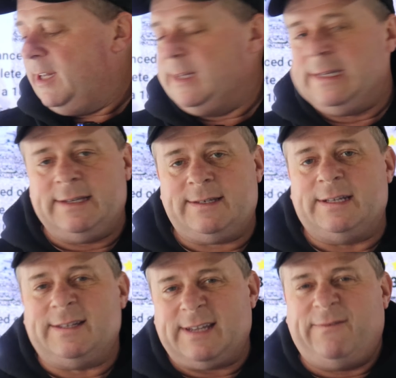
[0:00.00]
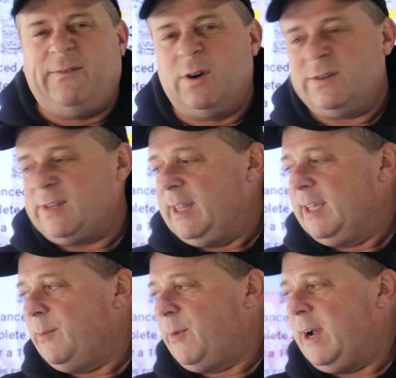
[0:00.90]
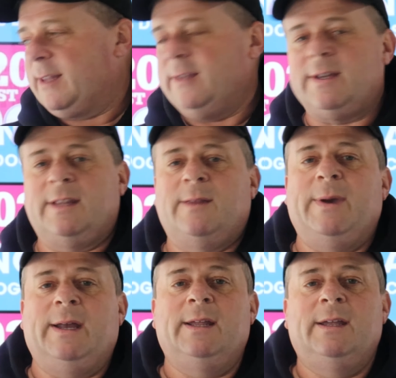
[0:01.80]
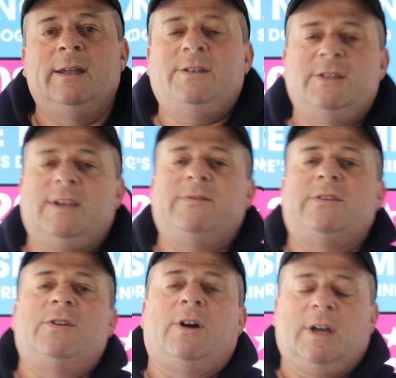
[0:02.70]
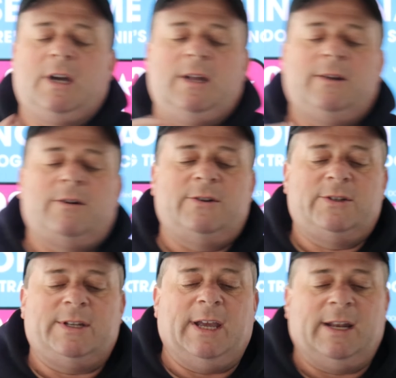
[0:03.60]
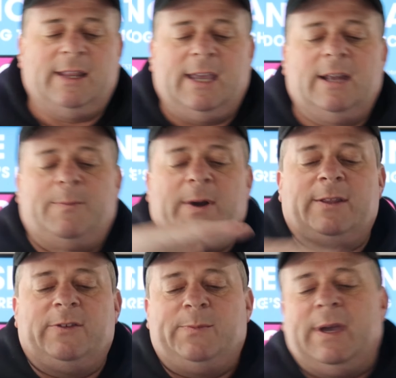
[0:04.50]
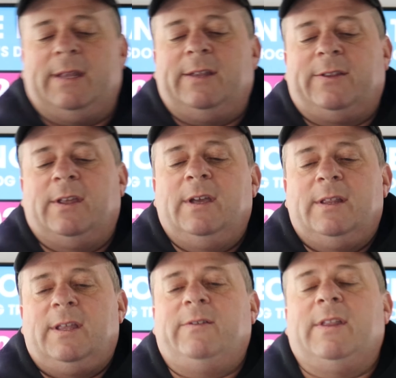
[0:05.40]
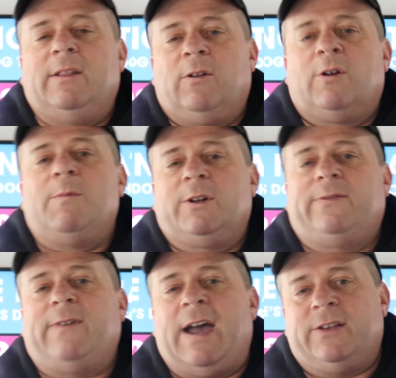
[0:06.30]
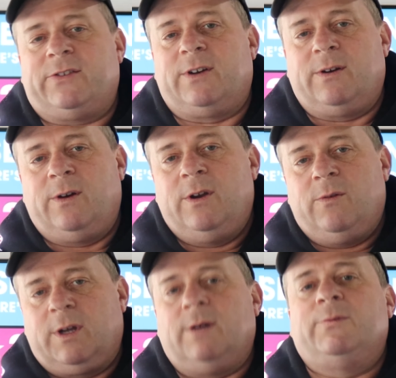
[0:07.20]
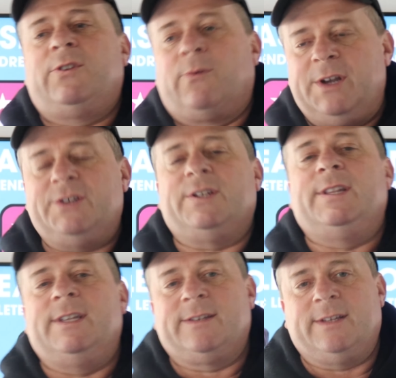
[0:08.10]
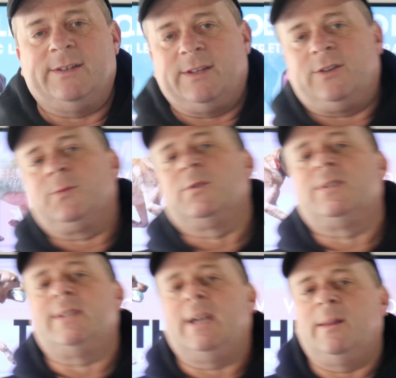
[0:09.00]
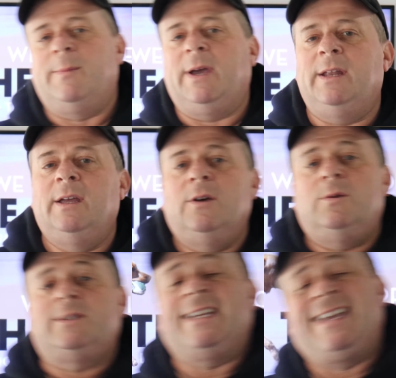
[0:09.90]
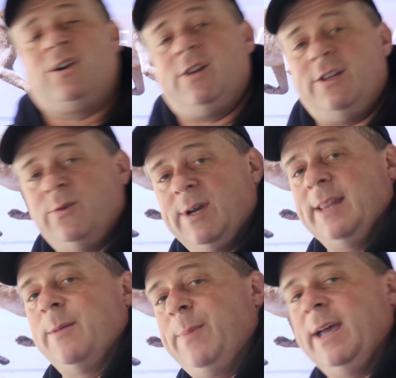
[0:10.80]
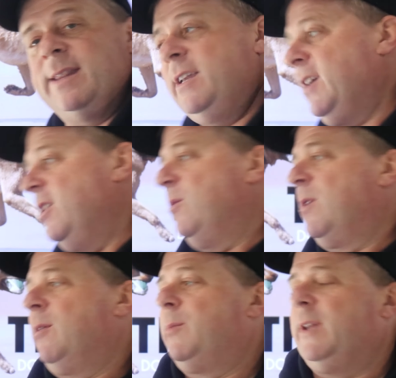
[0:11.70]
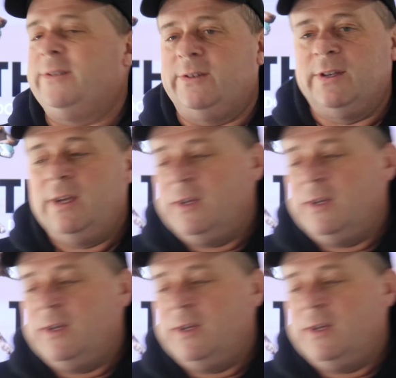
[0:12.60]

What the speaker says: and distance. At first, I like to practice on the bed. It just gives the dog a clear understanding. They get up on this bed that they learn much faster when it comes to duration and distance that they're supposed to stay on the bed. Once they get good at doing it on the bed, then you can do it other places.